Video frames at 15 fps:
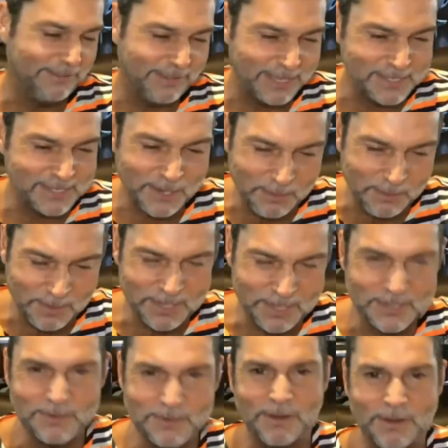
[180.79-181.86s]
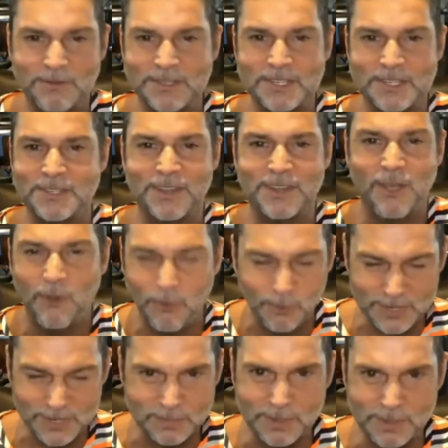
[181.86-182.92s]
That's humans. We just
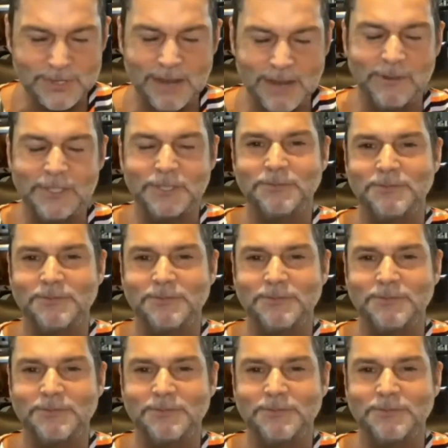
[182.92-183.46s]
always abuse leverage.